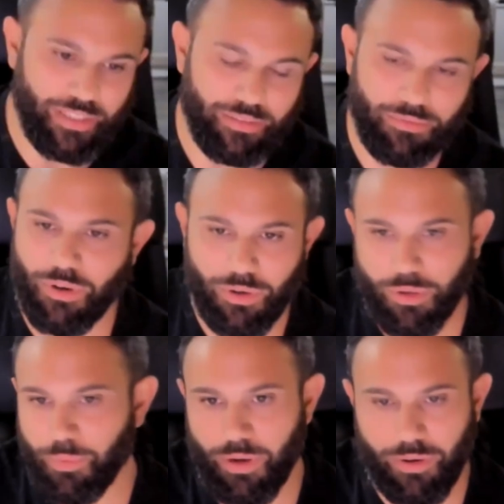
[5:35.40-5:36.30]
at
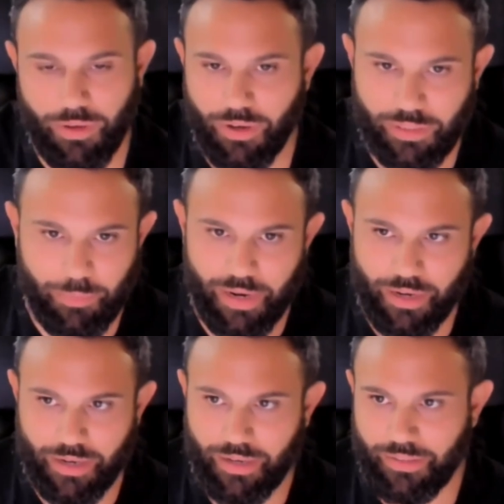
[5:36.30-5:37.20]
KubeCon North
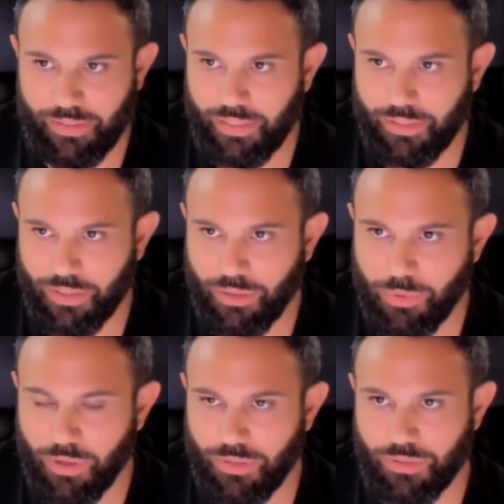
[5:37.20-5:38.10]
America and other
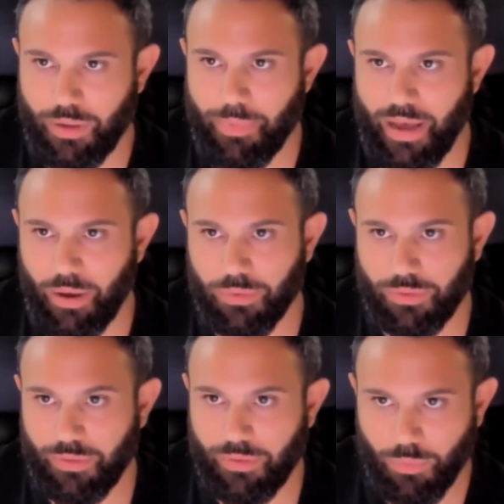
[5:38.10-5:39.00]
KubeCons about
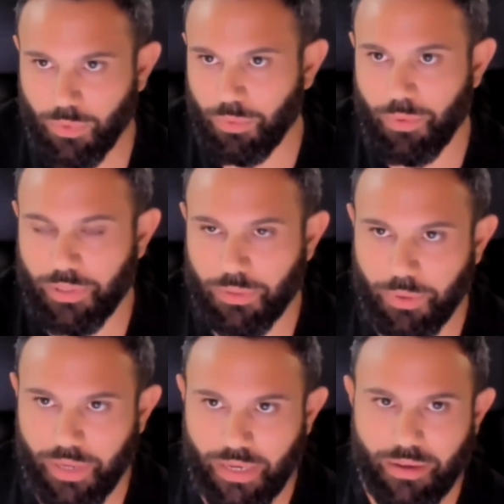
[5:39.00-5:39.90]
what we were
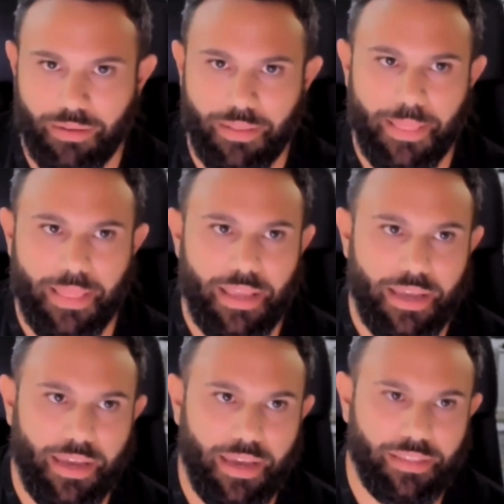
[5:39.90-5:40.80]
doing.
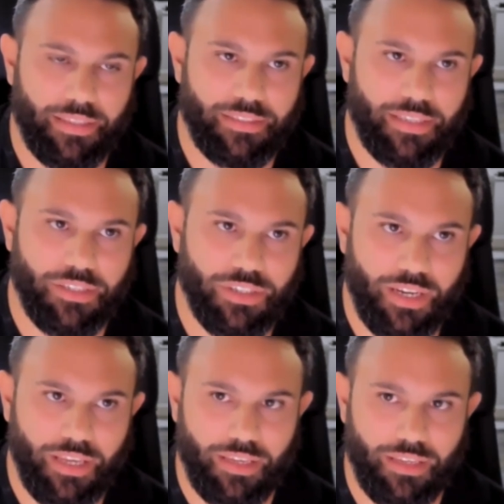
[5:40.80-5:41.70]
And
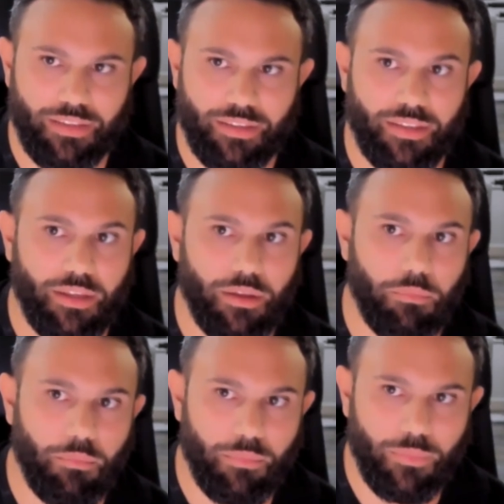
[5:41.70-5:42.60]
essentially,
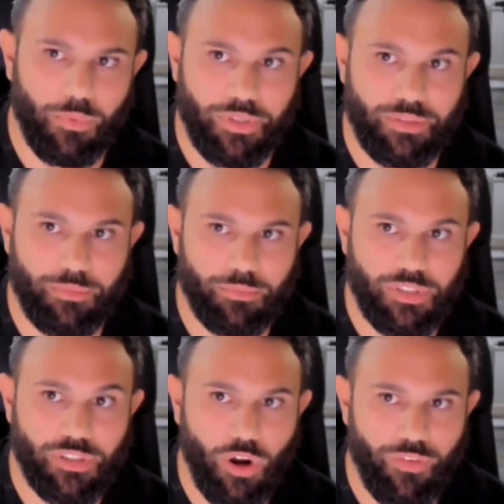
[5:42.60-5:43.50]
we
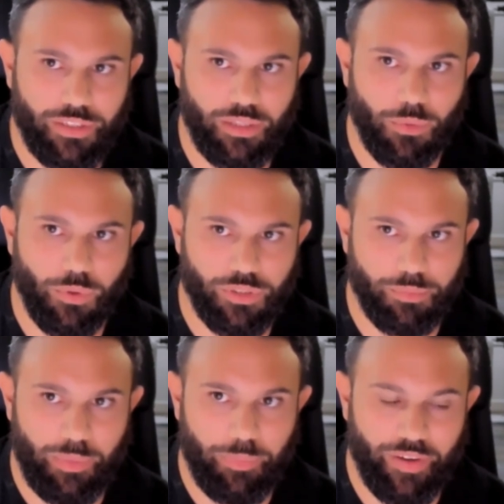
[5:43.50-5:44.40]
discovered that there was
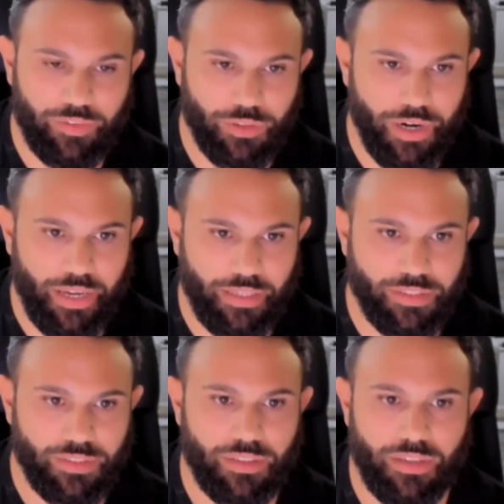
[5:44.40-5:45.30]

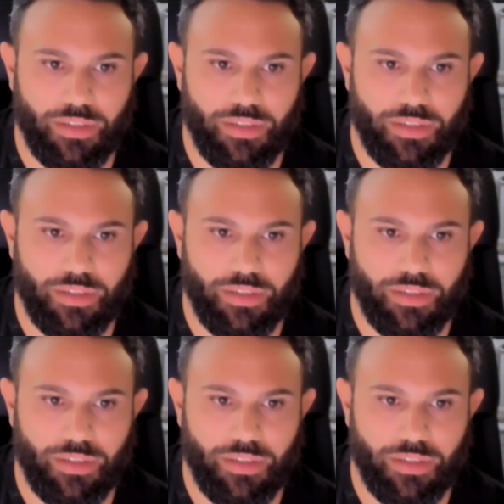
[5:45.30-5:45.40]
BPF-trace,